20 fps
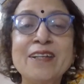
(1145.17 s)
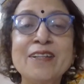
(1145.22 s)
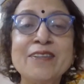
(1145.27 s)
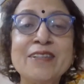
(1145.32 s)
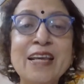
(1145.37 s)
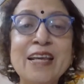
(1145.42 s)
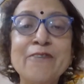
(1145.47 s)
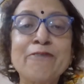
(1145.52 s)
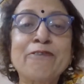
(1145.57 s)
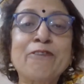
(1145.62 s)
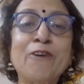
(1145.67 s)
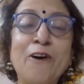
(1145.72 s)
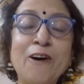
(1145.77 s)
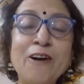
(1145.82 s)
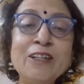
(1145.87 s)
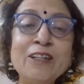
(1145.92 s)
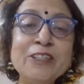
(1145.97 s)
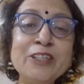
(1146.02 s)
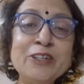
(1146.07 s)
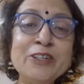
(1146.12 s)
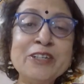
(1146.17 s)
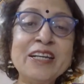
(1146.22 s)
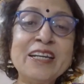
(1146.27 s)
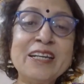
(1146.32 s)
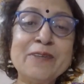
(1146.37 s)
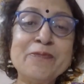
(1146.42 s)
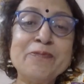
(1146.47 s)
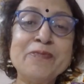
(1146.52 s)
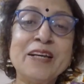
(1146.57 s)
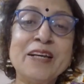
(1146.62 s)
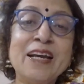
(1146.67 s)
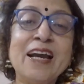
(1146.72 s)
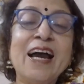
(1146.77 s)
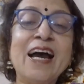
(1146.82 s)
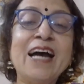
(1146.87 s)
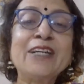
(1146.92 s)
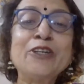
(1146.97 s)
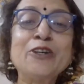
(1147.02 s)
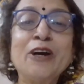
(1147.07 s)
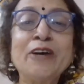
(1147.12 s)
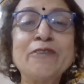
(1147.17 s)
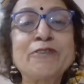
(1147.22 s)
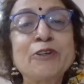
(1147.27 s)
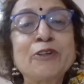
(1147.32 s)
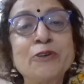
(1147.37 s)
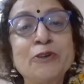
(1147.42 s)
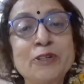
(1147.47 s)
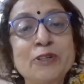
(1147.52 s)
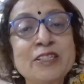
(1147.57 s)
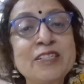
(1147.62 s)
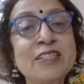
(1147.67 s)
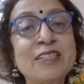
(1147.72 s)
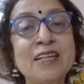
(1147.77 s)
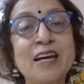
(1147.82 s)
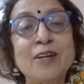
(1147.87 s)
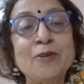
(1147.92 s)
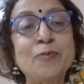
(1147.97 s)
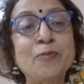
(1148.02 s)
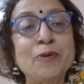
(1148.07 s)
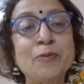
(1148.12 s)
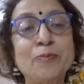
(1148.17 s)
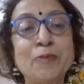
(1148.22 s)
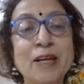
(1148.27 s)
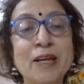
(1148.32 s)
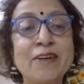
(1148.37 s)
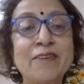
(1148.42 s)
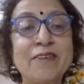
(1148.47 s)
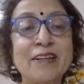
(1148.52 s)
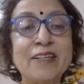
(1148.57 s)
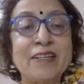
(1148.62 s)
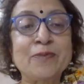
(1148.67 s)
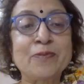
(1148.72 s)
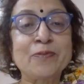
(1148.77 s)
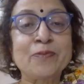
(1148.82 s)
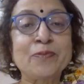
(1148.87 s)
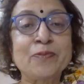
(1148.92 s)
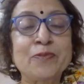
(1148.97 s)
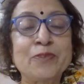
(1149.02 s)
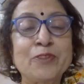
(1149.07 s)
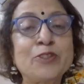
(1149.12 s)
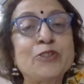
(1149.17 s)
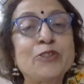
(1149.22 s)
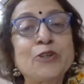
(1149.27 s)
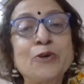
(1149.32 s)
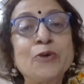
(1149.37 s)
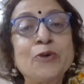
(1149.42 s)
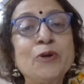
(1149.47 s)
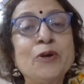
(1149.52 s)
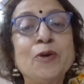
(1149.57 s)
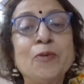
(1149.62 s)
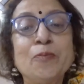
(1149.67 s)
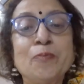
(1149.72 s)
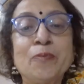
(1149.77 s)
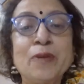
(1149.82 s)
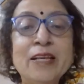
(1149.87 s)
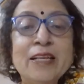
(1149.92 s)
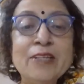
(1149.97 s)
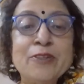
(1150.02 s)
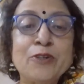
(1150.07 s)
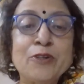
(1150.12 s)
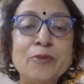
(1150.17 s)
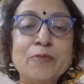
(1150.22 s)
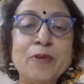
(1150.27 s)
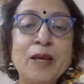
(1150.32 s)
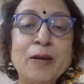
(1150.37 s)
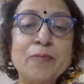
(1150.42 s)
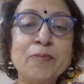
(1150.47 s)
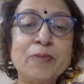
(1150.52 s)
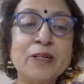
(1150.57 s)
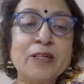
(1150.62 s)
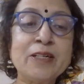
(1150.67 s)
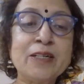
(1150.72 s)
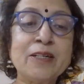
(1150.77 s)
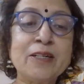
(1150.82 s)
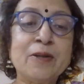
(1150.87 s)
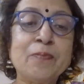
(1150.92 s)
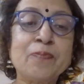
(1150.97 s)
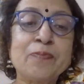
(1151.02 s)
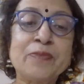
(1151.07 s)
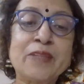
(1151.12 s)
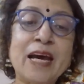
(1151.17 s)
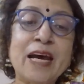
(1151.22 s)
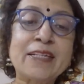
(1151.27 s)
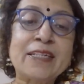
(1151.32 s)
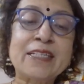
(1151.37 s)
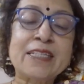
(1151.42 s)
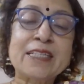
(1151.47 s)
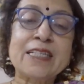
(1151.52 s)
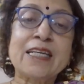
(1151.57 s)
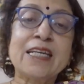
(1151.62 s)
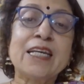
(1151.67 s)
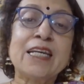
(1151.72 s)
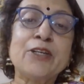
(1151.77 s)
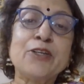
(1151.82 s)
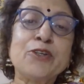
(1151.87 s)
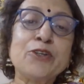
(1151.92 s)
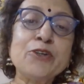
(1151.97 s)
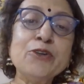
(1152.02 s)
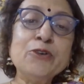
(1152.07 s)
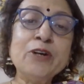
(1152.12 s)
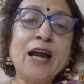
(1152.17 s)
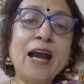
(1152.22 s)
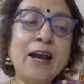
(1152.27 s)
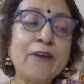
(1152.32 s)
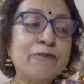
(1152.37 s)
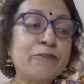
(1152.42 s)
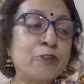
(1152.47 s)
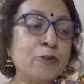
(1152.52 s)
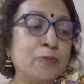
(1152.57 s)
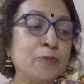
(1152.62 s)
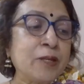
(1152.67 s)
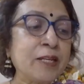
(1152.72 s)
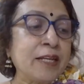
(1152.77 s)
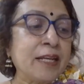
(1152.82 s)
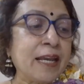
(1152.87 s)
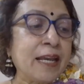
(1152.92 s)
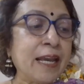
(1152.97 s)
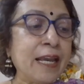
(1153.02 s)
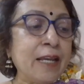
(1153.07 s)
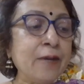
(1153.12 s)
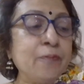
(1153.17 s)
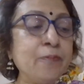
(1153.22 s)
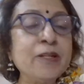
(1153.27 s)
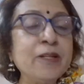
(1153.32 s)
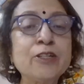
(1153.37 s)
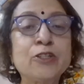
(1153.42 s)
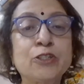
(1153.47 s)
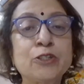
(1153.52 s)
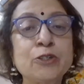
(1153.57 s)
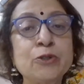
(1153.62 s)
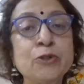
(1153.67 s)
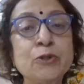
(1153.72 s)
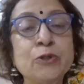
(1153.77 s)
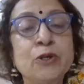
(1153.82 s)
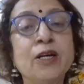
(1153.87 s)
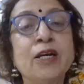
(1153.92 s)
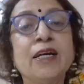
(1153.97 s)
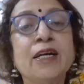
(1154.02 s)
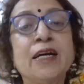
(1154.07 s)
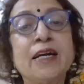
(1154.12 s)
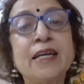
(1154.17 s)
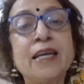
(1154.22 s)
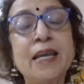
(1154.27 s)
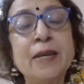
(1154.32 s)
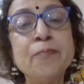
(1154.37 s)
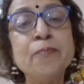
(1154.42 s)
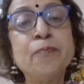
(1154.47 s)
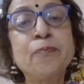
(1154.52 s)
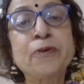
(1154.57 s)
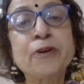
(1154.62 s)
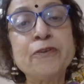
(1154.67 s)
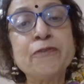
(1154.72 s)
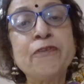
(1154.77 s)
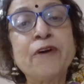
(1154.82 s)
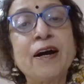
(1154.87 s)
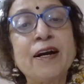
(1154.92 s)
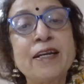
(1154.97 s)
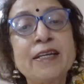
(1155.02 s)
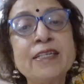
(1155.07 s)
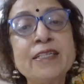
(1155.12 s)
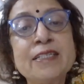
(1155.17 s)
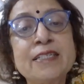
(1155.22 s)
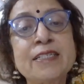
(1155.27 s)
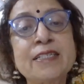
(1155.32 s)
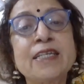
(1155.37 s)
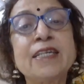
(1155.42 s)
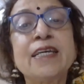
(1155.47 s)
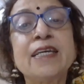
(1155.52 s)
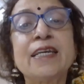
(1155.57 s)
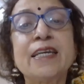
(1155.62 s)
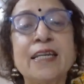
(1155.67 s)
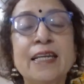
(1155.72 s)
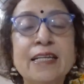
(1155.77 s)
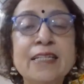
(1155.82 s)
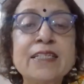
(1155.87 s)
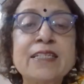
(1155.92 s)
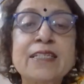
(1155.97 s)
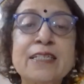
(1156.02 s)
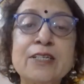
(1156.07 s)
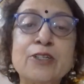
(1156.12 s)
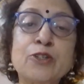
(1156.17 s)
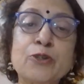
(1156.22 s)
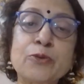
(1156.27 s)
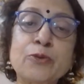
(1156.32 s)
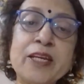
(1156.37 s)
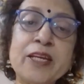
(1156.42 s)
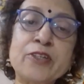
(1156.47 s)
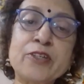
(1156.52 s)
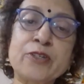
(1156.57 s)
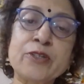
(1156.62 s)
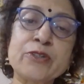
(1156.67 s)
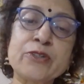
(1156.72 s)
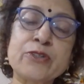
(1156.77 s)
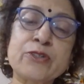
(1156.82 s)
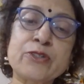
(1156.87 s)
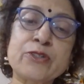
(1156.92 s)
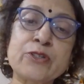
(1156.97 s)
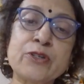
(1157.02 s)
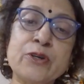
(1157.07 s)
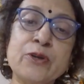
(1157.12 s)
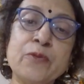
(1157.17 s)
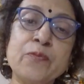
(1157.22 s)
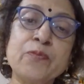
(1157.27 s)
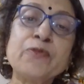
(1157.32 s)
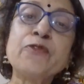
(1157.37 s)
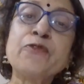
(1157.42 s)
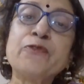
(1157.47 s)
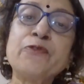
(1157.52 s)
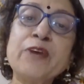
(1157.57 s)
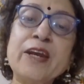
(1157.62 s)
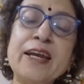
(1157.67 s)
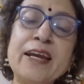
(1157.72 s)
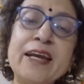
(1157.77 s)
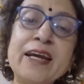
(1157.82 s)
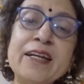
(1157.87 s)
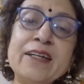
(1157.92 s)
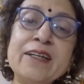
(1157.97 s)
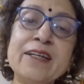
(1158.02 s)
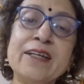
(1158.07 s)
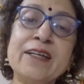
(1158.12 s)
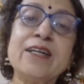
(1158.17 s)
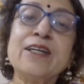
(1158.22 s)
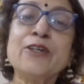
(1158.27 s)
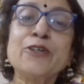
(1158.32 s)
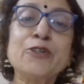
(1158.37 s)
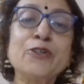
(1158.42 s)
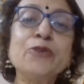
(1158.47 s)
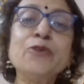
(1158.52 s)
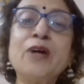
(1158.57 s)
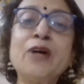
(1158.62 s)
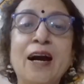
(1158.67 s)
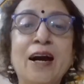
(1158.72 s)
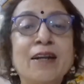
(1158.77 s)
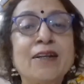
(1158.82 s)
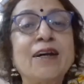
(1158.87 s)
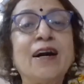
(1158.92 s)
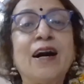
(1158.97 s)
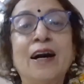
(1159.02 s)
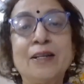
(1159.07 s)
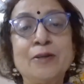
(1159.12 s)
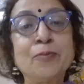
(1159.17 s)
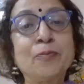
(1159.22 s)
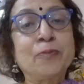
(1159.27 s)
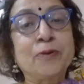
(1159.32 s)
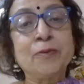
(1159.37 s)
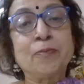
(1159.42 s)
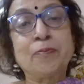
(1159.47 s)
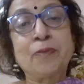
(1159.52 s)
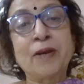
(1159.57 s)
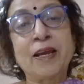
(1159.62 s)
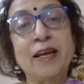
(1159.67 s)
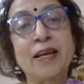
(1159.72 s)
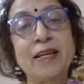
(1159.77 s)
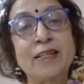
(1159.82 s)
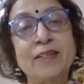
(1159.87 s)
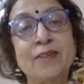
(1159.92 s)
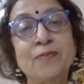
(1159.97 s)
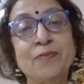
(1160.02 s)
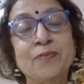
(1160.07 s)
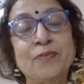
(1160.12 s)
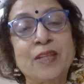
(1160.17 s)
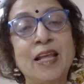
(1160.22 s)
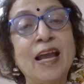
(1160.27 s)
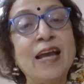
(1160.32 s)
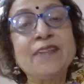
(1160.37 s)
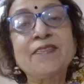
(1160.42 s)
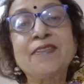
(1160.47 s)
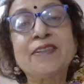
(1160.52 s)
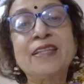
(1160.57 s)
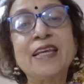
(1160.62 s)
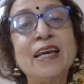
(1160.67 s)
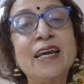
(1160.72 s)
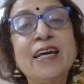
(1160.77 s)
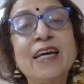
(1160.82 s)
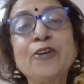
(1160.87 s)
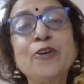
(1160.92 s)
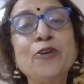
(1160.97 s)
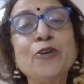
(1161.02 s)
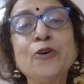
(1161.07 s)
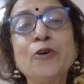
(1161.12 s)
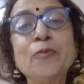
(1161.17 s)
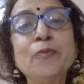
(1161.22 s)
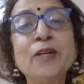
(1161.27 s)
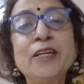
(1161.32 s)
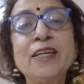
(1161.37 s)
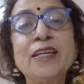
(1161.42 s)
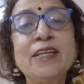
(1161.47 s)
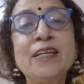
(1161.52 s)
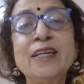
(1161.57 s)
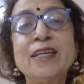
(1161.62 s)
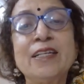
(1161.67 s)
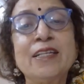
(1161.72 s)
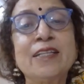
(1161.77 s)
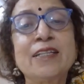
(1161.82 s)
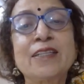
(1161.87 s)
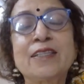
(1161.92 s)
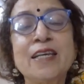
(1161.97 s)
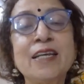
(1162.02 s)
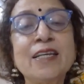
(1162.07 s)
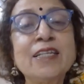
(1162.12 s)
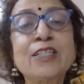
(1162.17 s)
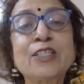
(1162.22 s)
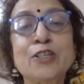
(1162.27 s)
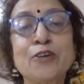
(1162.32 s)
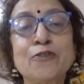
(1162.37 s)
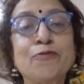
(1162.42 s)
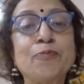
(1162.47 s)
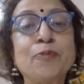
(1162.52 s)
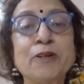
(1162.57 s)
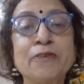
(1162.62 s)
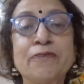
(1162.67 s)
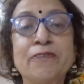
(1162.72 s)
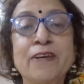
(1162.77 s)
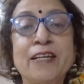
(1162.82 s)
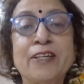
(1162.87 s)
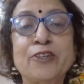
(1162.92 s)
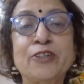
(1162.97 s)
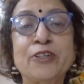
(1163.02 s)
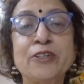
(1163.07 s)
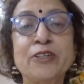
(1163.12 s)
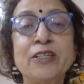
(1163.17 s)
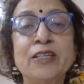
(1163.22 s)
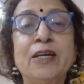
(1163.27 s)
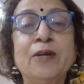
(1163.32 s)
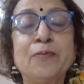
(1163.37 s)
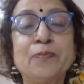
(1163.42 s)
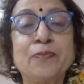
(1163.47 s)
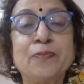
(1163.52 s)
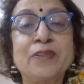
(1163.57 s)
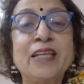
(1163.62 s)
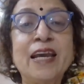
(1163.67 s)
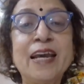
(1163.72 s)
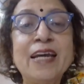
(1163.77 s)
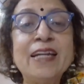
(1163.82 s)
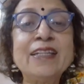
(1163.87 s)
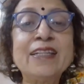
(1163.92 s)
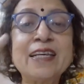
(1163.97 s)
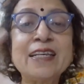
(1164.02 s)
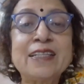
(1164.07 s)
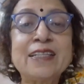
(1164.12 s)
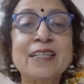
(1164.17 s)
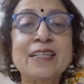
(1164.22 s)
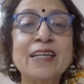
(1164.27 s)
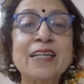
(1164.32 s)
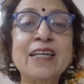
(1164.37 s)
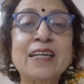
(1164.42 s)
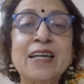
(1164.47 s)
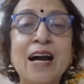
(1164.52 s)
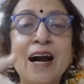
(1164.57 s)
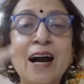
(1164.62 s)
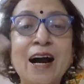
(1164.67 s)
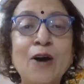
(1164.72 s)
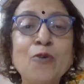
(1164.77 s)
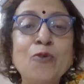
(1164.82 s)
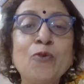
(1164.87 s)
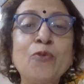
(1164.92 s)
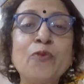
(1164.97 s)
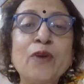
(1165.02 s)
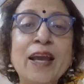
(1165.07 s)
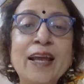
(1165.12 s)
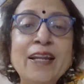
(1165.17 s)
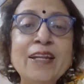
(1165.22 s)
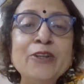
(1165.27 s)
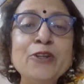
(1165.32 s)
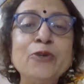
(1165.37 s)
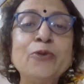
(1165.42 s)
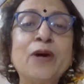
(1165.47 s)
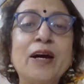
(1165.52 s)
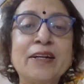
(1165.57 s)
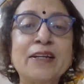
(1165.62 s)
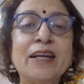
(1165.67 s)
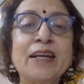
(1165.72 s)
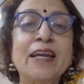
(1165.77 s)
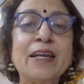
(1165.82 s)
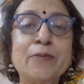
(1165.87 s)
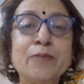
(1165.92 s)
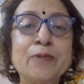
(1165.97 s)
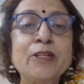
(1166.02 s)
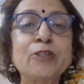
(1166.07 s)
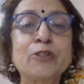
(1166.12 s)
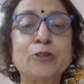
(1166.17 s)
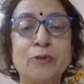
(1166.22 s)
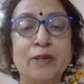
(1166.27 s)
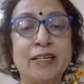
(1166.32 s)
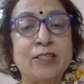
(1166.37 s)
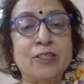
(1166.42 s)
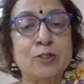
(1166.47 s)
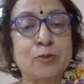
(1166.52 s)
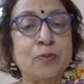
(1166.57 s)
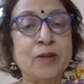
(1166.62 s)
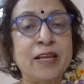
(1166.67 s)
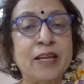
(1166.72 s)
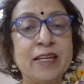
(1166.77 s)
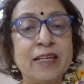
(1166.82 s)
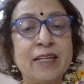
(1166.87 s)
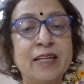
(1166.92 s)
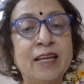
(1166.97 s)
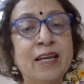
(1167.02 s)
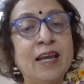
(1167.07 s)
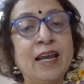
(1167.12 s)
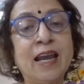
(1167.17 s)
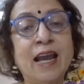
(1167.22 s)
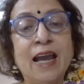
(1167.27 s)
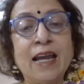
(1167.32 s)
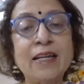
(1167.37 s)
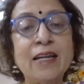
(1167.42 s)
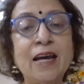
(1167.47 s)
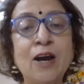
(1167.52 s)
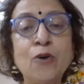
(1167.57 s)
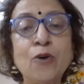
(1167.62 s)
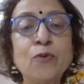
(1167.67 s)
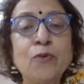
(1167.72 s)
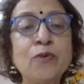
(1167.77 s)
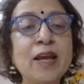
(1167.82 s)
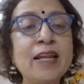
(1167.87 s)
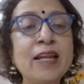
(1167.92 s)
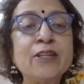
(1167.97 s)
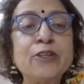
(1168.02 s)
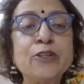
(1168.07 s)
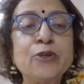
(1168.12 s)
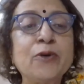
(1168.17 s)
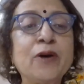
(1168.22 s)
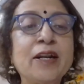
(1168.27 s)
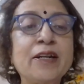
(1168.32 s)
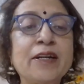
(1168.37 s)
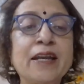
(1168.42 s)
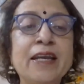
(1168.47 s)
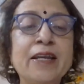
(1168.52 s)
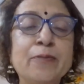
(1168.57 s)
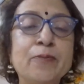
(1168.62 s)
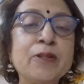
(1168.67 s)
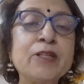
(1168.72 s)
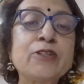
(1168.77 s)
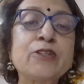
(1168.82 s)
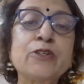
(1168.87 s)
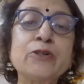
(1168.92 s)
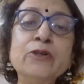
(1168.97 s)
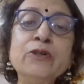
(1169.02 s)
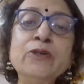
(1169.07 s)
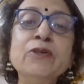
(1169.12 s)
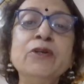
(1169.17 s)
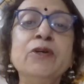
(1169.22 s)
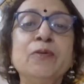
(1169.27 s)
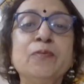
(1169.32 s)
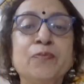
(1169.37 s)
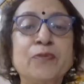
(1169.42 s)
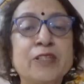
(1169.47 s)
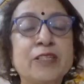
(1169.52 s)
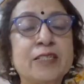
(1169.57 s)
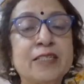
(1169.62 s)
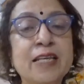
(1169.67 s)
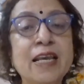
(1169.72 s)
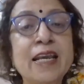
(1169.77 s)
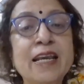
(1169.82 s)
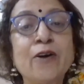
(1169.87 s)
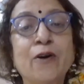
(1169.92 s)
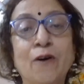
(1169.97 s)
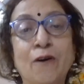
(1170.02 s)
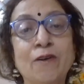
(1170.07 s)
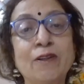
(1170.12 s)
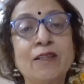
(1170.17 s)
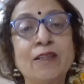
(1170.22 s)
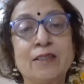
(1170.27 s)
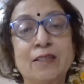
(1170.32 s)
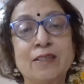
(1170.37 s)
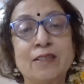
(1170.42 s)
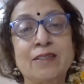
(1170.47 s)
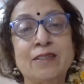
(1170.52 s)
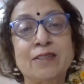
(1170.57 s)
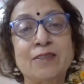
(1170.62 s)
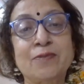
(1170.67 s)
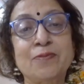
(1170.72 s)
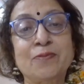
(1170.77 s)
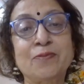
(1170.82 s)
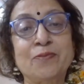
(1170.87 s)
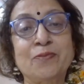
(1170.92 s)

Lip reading: They have called your name and you have to go and start preparing. So please remember that you have to be able to improvise in situations where you are unprepared. And there nobody thinks of perfection. There they think how well you are able to explain and how well you are able to say all this.